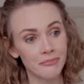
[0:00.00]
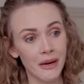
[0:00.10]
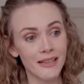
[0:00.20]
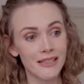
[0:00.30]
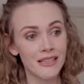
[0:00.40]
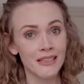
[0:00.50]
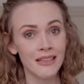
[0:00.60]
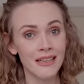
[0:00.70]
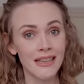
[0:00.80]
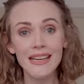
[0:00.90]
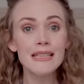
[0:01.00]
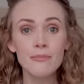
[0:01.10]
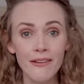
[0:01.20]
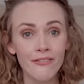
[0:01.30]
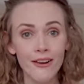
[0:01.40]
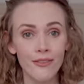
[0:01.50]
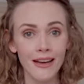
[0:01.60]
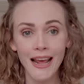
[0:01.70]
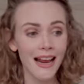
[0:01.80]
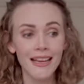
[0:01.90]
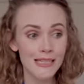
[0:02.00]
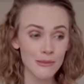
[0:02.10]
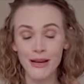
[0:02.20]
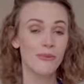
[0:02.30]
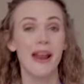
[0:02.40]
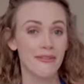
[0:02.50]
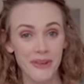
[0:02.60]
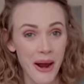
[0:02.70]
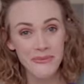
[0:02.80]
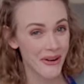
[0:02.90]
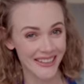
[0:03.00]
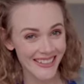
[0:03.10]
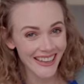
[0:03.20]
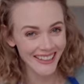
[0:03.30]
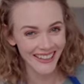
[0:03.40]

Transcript: but it's my favorite and I get to make whatever I want.